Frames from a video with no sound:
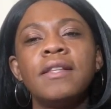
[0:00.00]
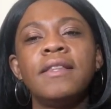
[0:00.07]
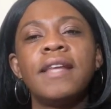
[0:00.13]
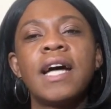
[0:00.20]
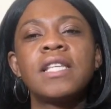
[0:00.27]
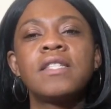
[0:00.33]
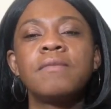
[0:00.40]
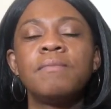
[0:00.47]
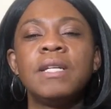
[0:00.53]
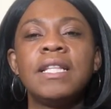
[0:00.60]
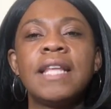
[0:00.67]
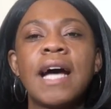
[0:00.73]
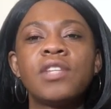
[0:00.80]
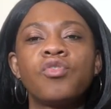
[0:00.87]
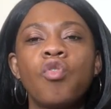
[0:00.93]
That
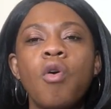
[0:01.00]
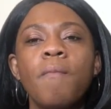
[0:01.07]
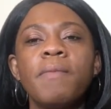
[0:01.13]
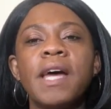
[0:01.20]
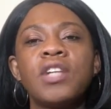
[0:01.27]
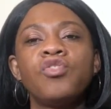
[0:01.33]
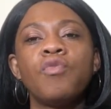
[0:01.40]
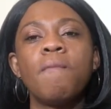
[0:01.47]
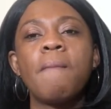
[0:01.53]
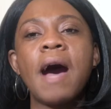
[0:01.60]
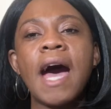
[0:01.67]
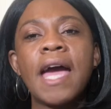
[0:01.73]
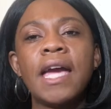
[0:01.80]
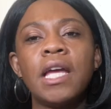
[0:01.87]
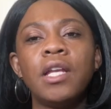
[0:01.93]
means that home that you're
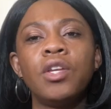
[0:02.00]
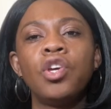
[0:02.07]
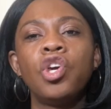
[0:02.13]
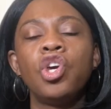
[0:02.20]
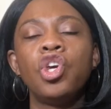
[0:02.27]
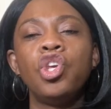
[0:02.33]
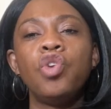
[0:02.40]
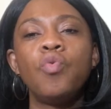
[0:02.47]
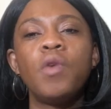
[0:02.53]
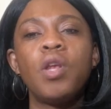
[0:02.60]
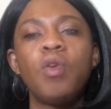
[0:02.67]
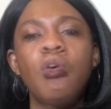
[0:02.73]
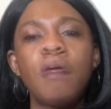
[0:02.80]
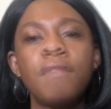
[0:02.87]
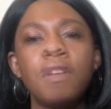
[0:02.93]
buying, you
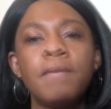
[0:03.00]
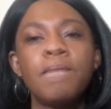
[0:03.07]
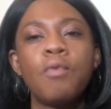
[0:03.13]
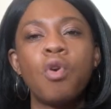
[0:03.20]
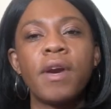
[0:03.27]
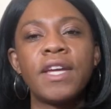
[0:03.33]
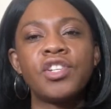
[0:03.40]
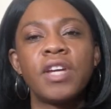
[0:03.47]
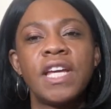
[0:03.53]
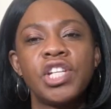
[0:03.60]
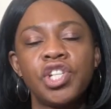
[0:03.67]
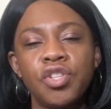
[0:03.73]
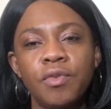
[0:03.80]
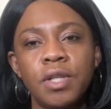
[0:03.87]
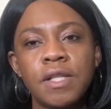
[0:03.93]
will have it mortgage
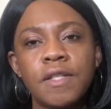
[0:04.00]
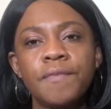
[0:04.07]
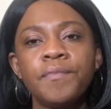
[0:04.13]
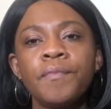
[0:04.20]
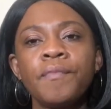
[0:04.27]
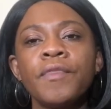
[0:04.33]
insurance.